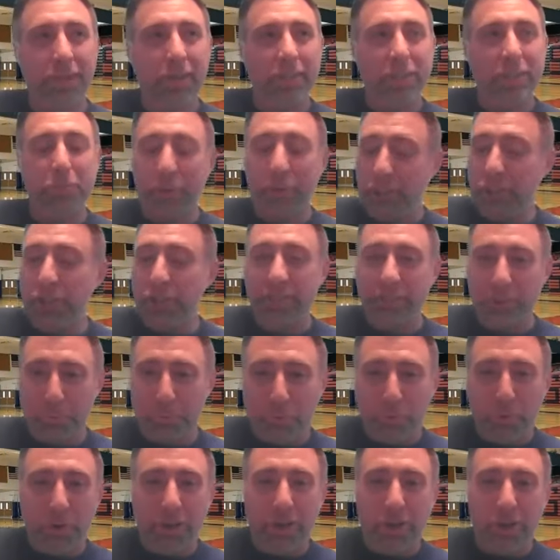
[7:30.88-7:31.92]
especially as a
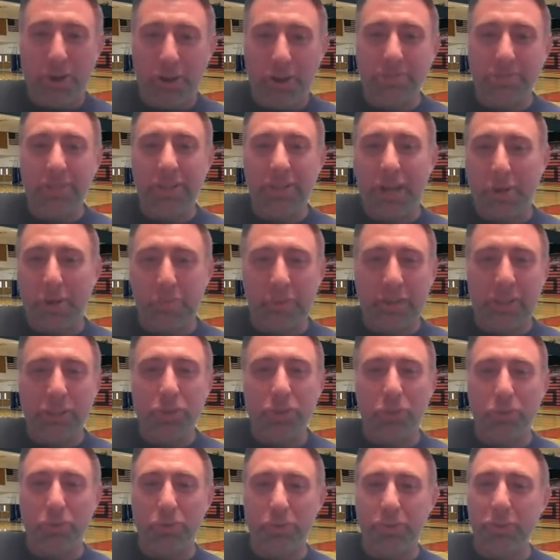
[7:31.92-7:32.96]
point guard. It was a lot on my
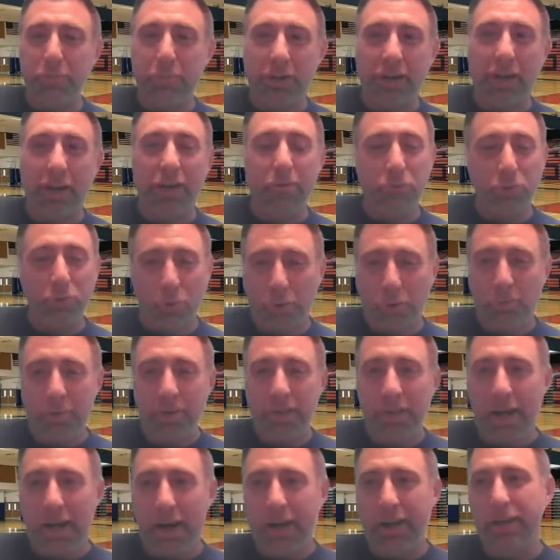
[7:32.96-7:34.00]
shoulders, but I absorbed a
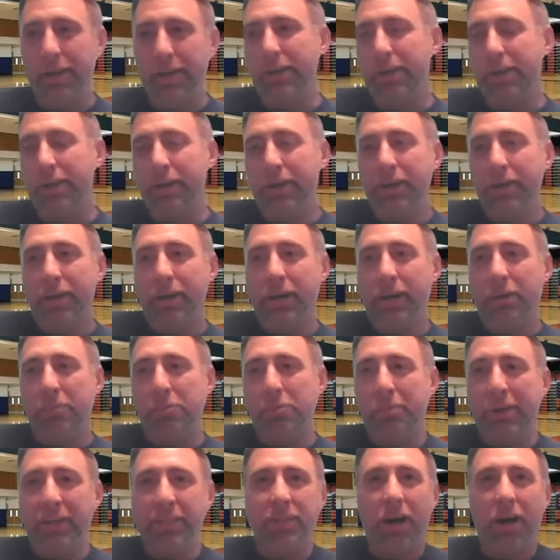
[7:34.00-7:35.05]
lot in
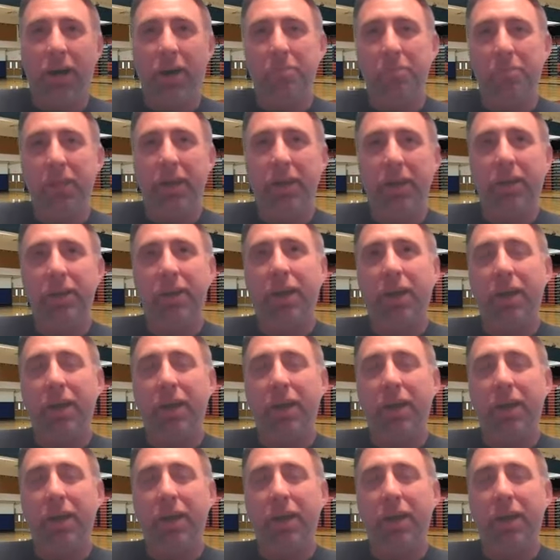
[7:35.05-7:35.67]
my time there.